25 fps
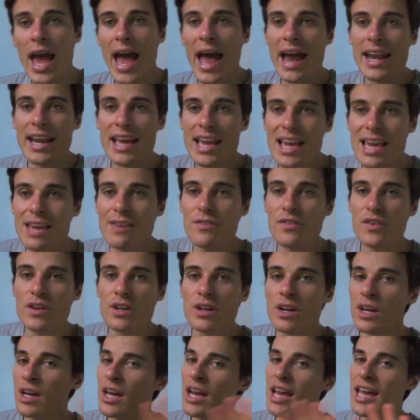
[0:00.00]
And
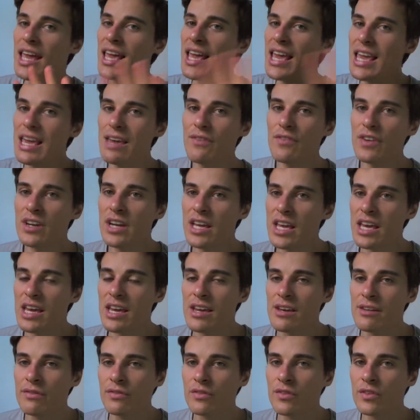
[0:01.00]
even
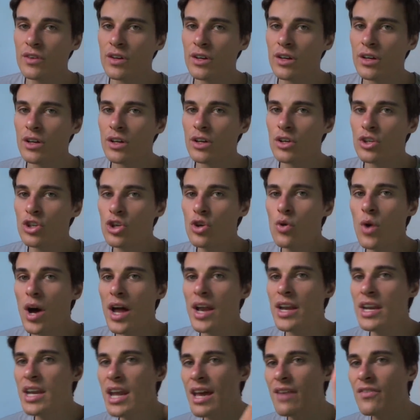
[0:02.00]
if you
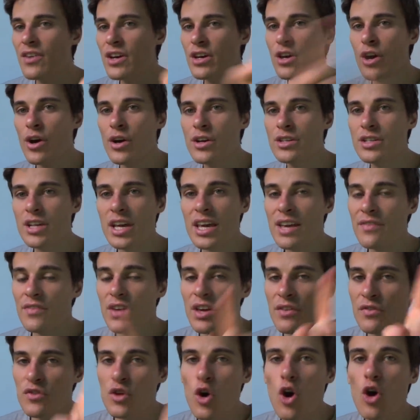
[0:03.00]
are never going to,
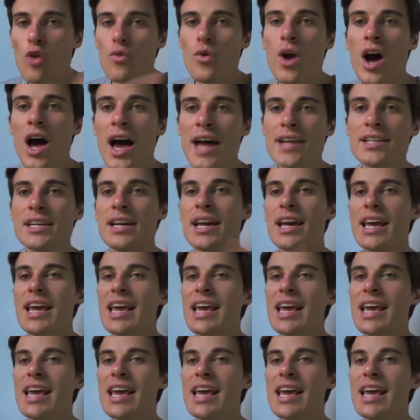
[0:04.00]
if you're right,